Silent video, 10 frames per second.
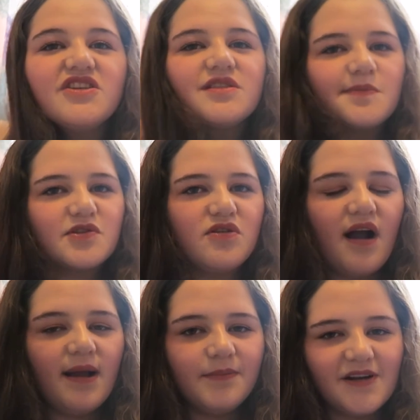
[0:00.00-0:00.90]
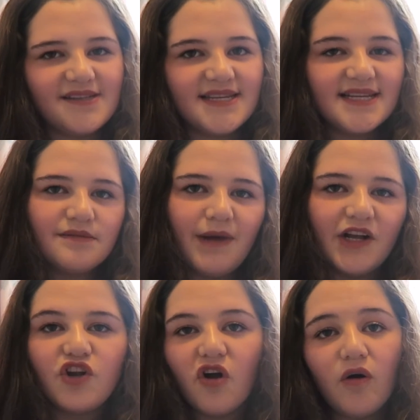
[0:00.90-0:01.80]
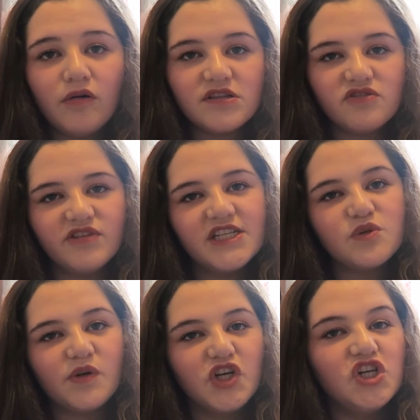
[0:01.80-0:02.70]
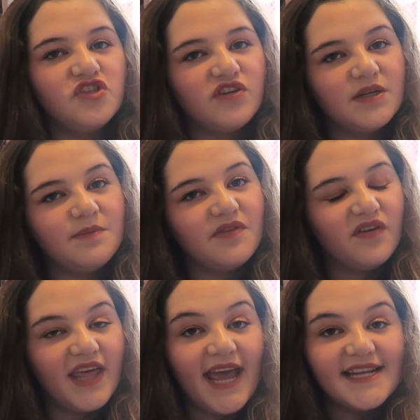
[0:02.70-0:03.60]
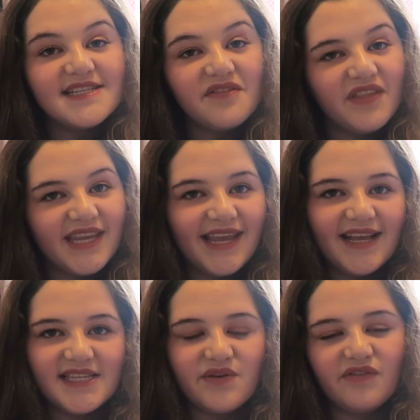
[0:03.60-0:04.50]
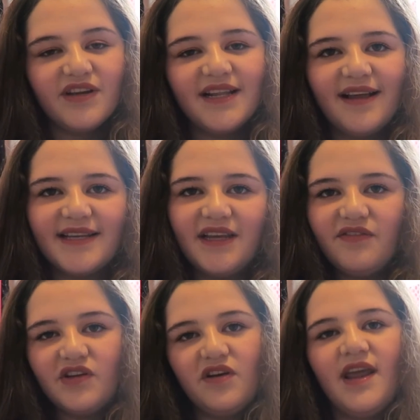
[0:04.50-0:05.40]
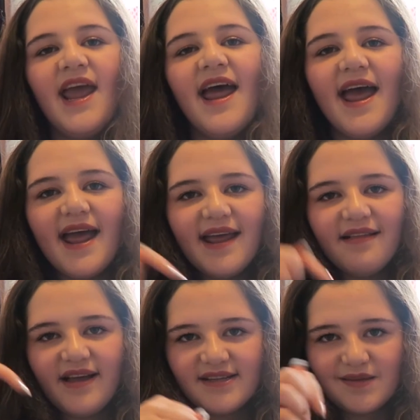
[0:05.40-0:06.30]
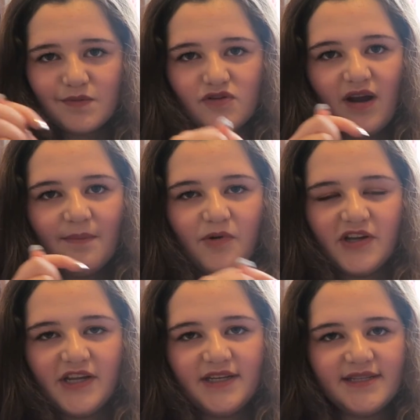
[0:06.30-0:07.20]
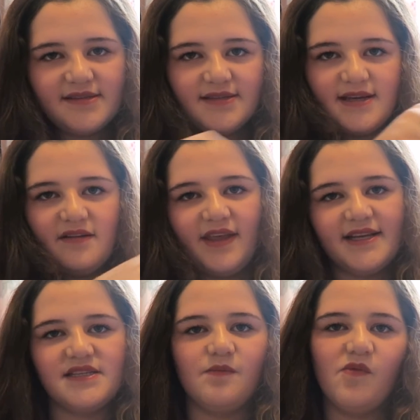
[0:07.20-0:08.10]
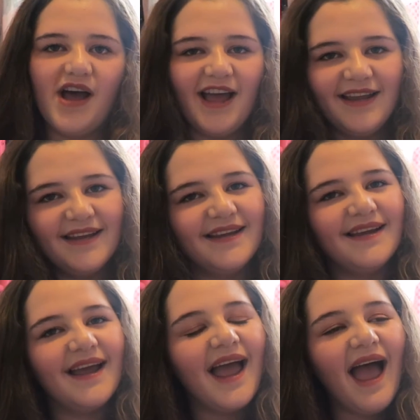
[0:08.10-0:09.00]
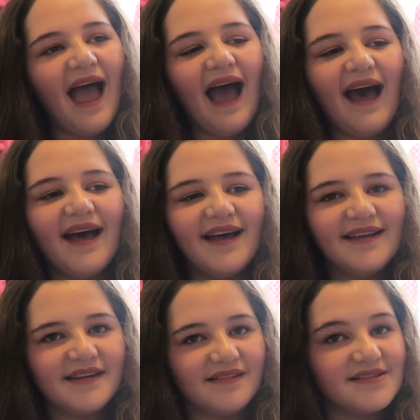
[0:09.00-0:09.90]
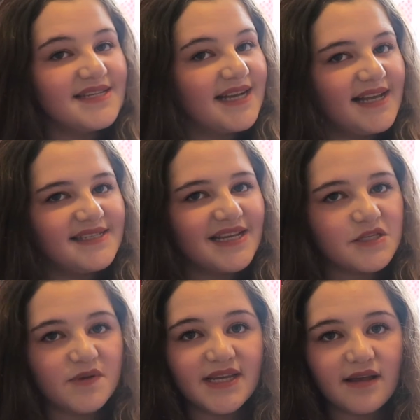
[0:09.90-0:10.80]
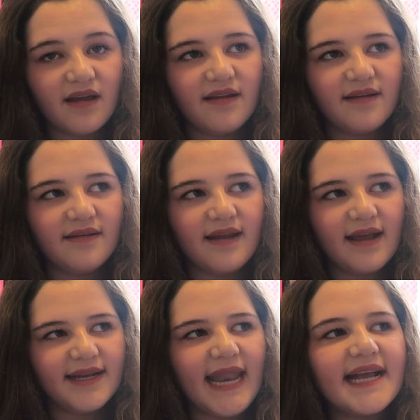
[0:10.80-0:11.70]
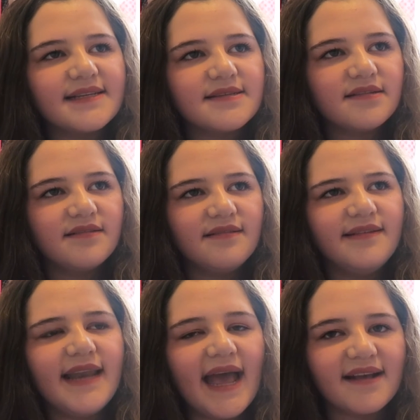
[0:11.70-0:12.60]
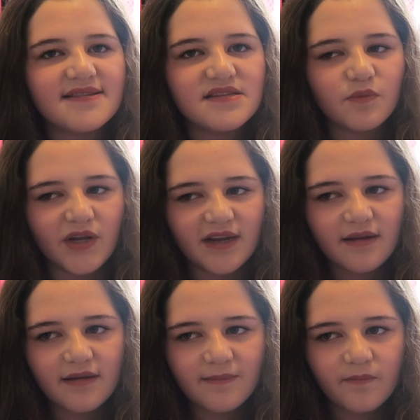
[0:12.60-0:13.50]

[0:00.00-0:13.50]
to subscribe, because it is my goal to reach 100 before the end of the year, so I'd really like it if you could hit that subscribe button. It's down there somewhere. And I'll see you guys next week. Next week.